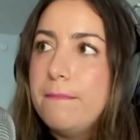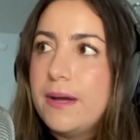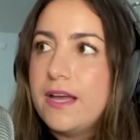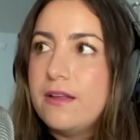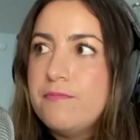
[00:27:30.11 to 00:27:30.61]

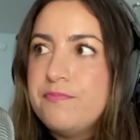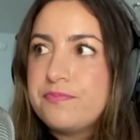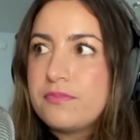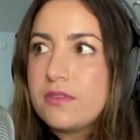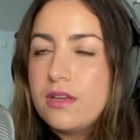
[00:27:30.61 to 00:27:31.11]
But
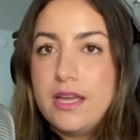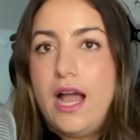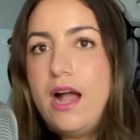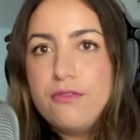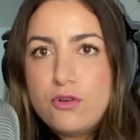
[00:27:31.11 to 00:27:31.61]

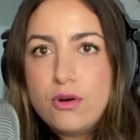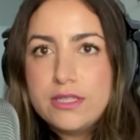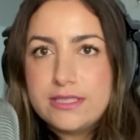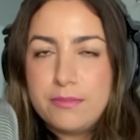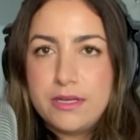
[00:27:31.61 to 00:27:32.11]
of
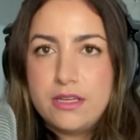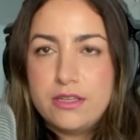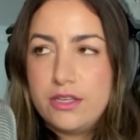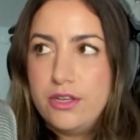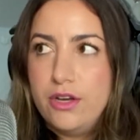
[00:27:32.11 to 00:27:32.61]
course I'm going
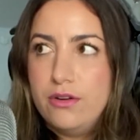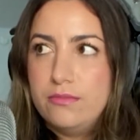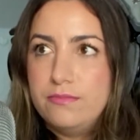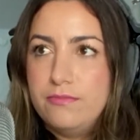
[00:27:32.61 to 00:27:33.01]
to,